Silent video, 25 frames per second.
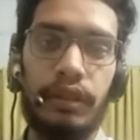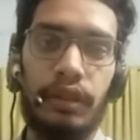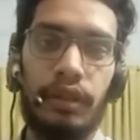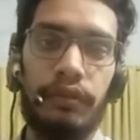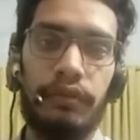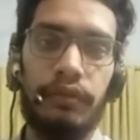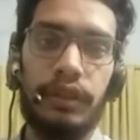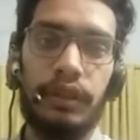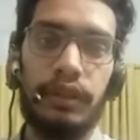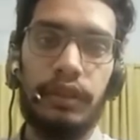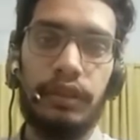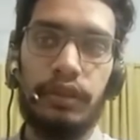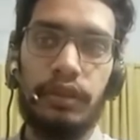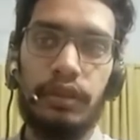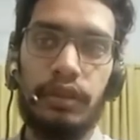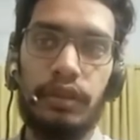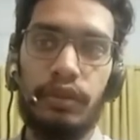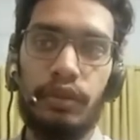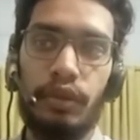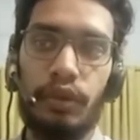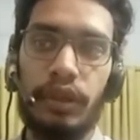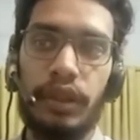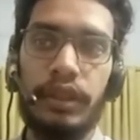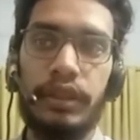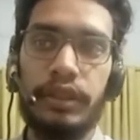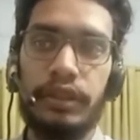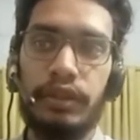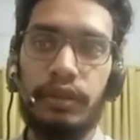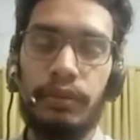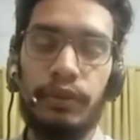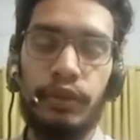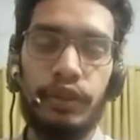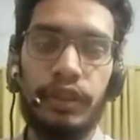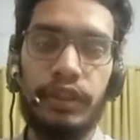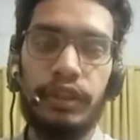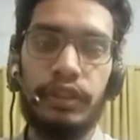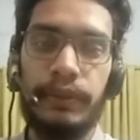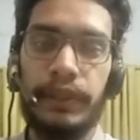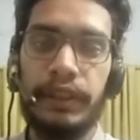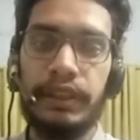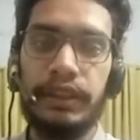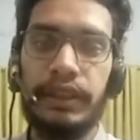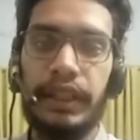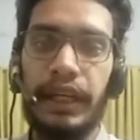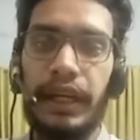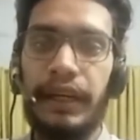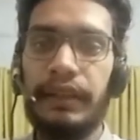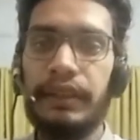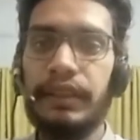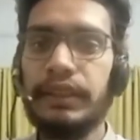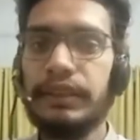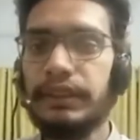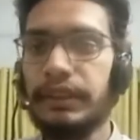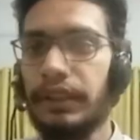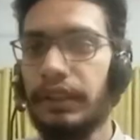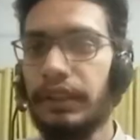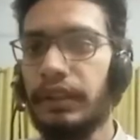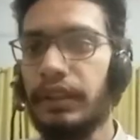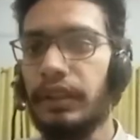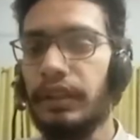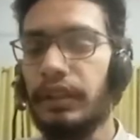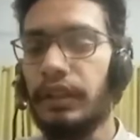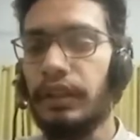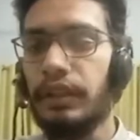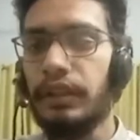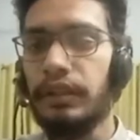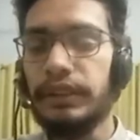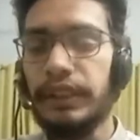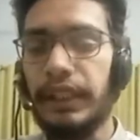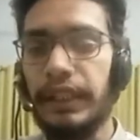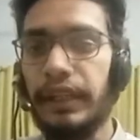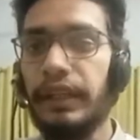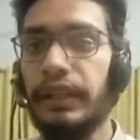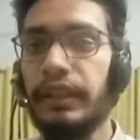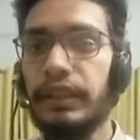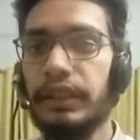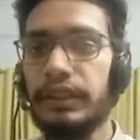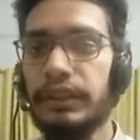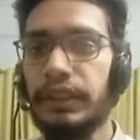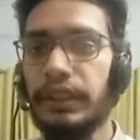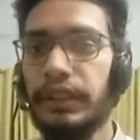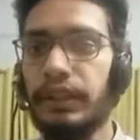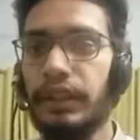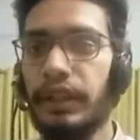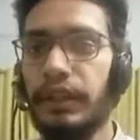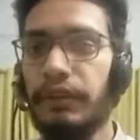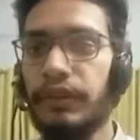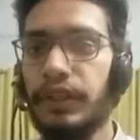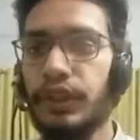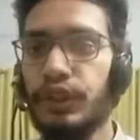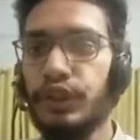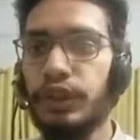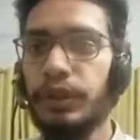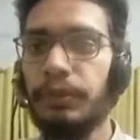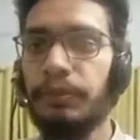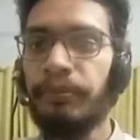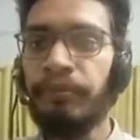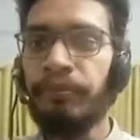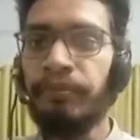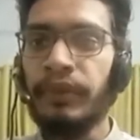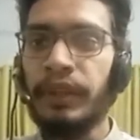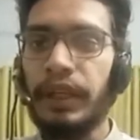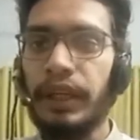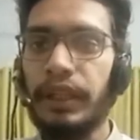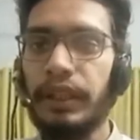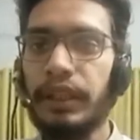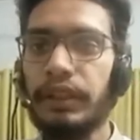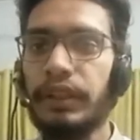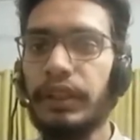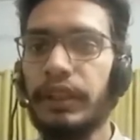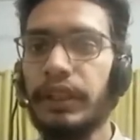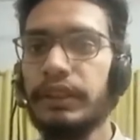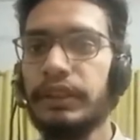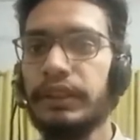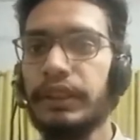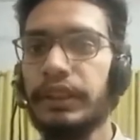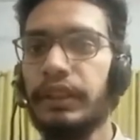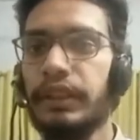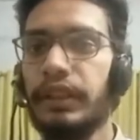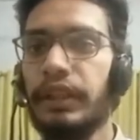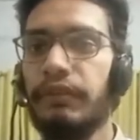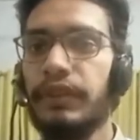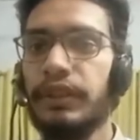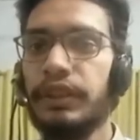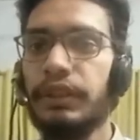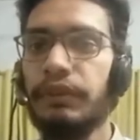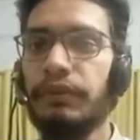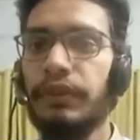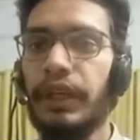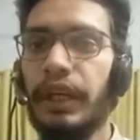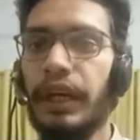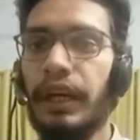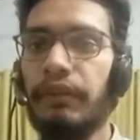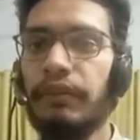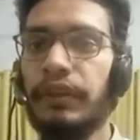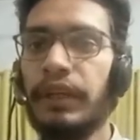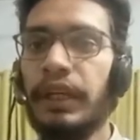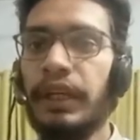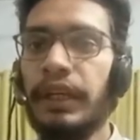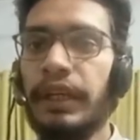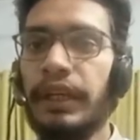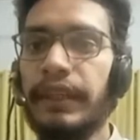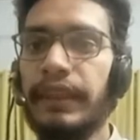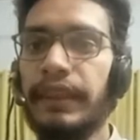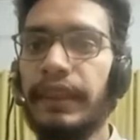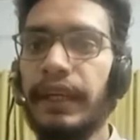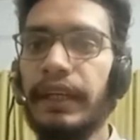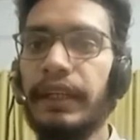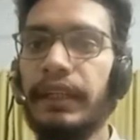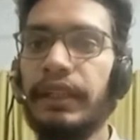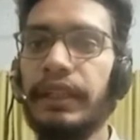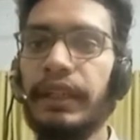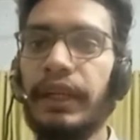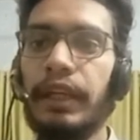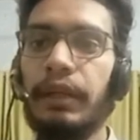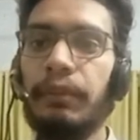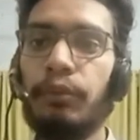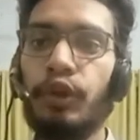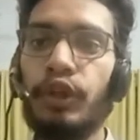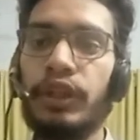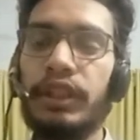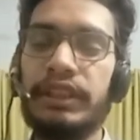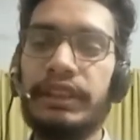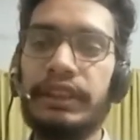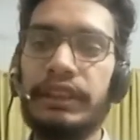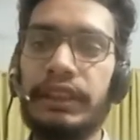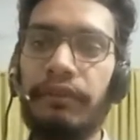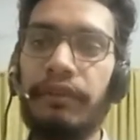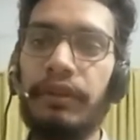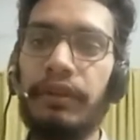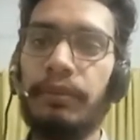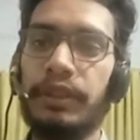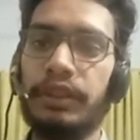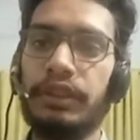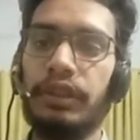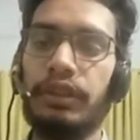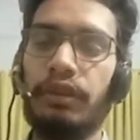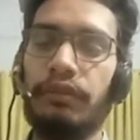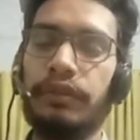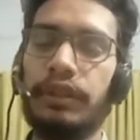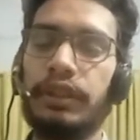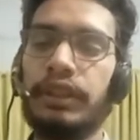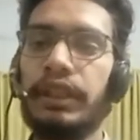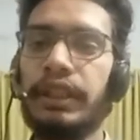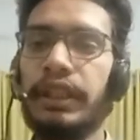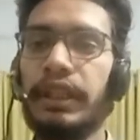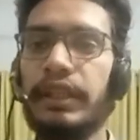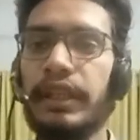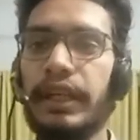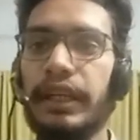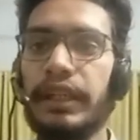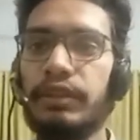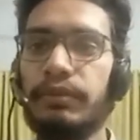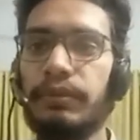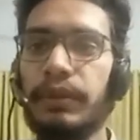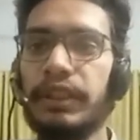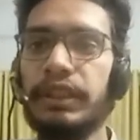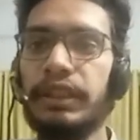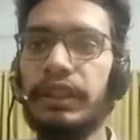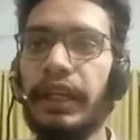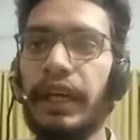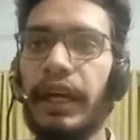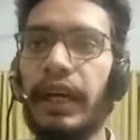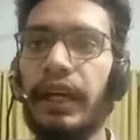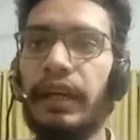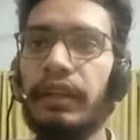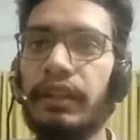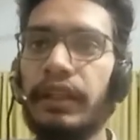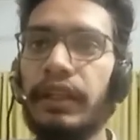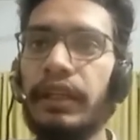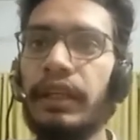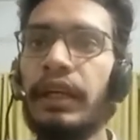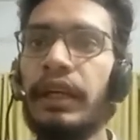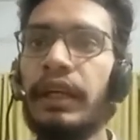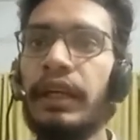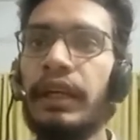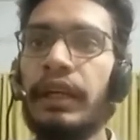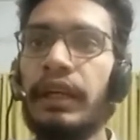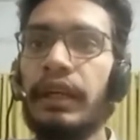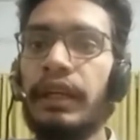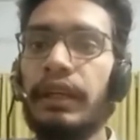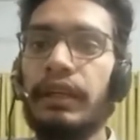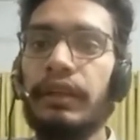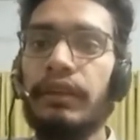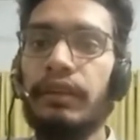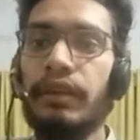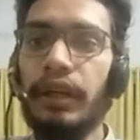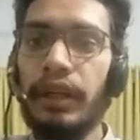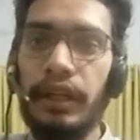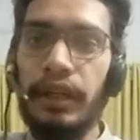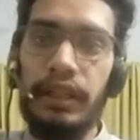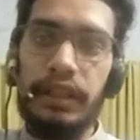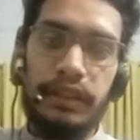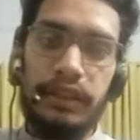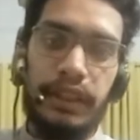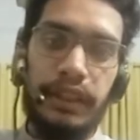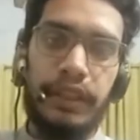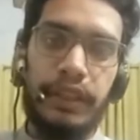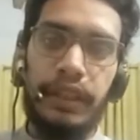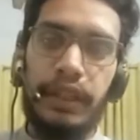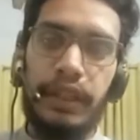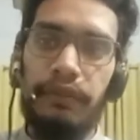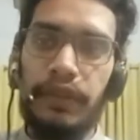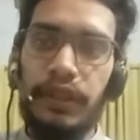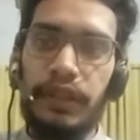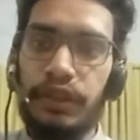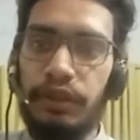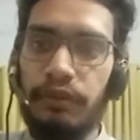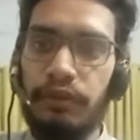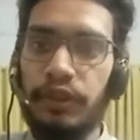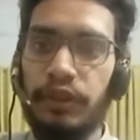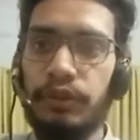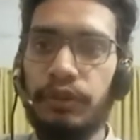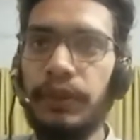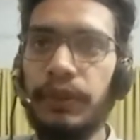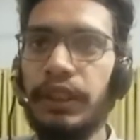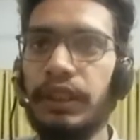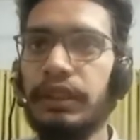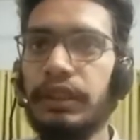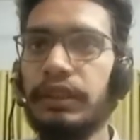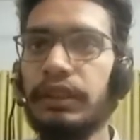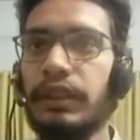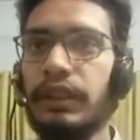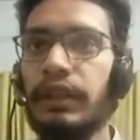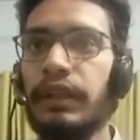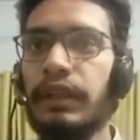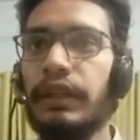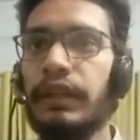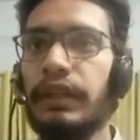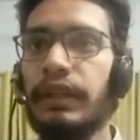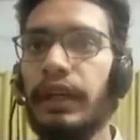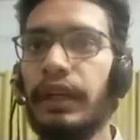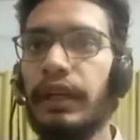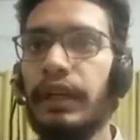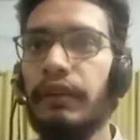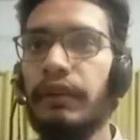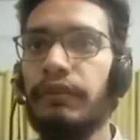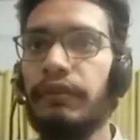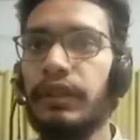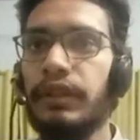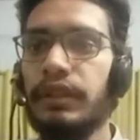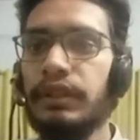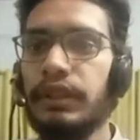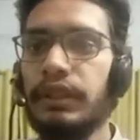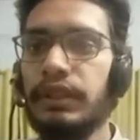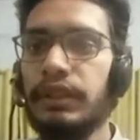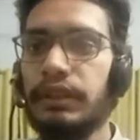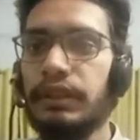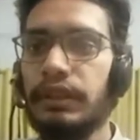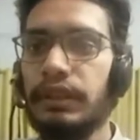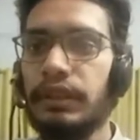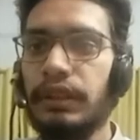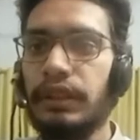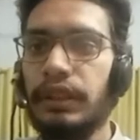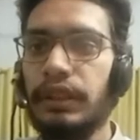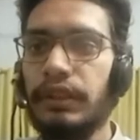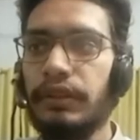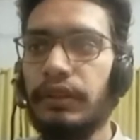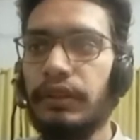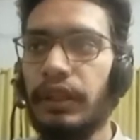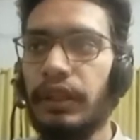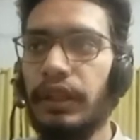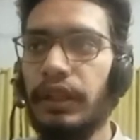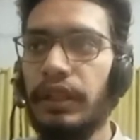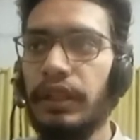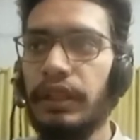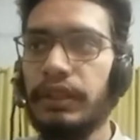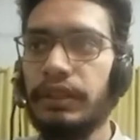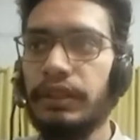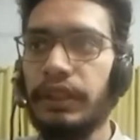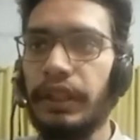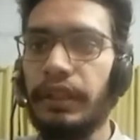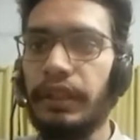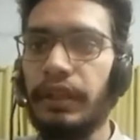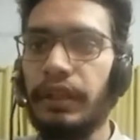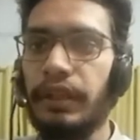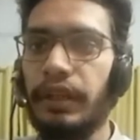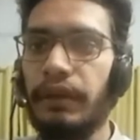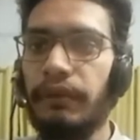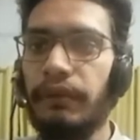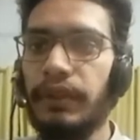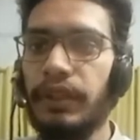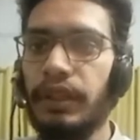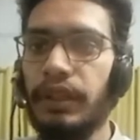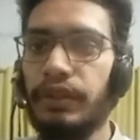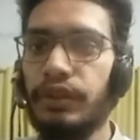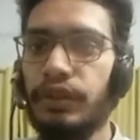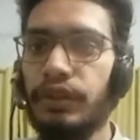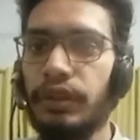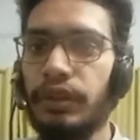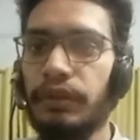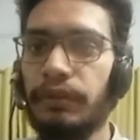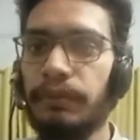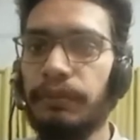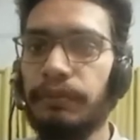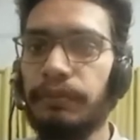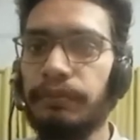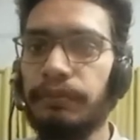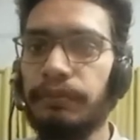of the total distribution is present at the second standard deviation. In the third standard deviation, we have 99.7% of the data that is present at the third standard deviation, which means that if this is the third standard deviation,